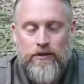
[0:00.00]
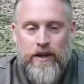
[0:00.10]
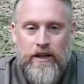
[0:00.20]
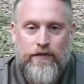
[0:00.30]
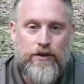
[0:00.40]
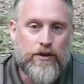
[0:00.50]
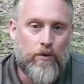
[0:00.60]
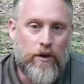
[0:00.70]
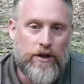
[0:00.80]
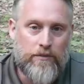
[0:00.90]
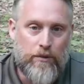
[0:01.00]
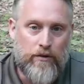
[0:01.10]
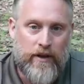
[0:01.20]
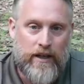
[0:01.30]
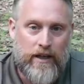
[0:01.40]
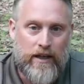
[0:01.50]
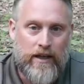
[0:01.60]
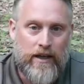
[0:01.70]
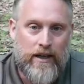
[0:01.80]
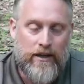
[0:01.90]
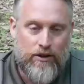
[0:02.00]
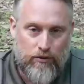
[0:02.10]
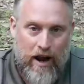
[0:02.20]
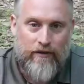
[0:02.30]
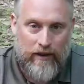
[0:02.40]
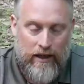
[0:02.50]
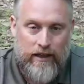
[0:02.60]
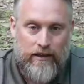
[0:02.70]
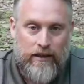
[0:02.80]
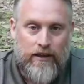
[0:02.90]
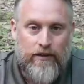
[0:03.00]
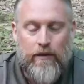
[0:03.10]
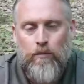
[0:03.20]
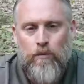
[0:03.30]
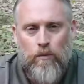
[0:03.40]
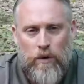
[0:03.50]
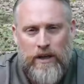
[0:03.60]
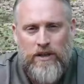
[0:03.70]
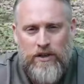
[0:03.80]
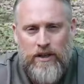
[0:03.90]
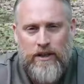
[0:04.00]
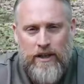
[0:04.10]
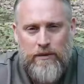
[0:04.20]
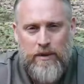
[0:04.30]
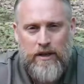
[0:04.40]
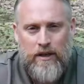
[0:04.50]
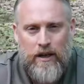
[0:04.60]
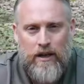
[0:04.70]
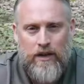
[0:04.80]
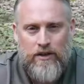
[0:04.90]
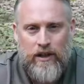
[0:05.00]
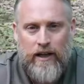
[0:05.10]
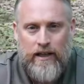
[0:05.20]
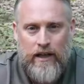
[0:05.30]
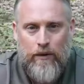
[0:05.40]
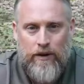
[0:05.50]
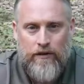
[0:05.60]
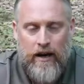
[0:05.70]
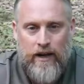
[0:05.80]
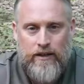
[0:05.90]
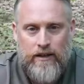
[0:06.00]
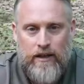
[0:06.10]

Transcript: then if the squad is moving traveling, then we consider that to be a slightly lower threat.